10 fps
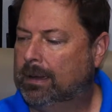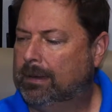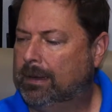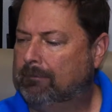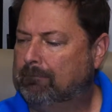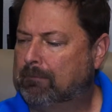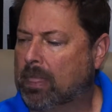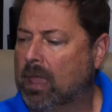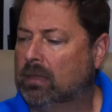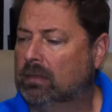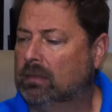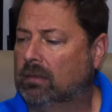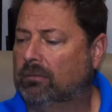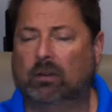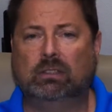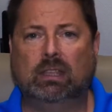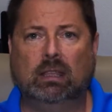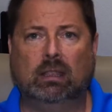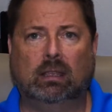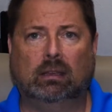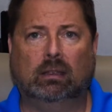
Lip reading: The first thing that